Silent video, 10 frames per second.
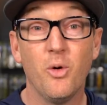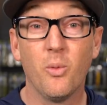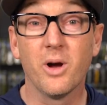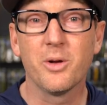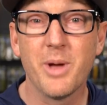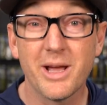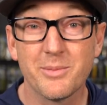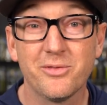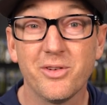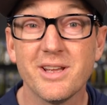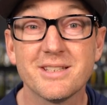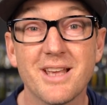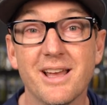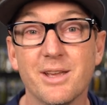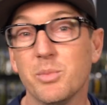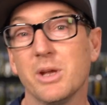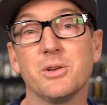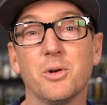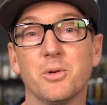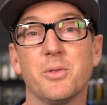Welcome back, my friends. I am Ben
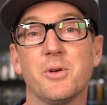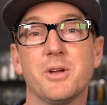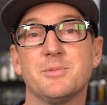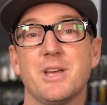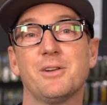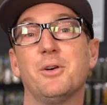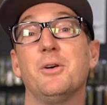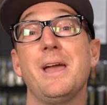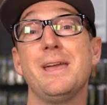Kohler with the Hookup Tackle,